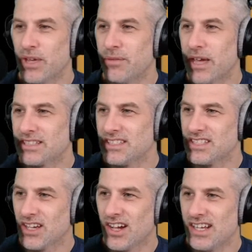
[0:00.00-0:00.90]
BMX is
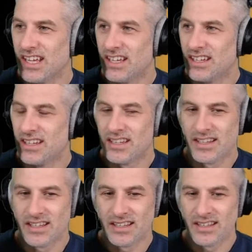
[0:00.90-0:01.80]
tiny. color
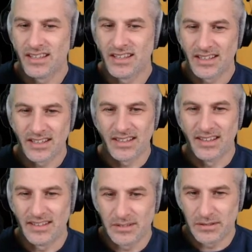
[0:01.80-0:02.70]
TV, video,
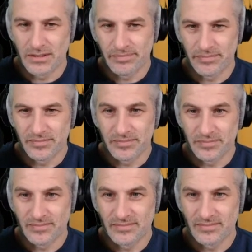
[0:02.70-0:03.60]
BMX,
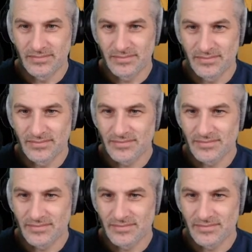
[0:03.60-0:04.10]
hi-fi, or computer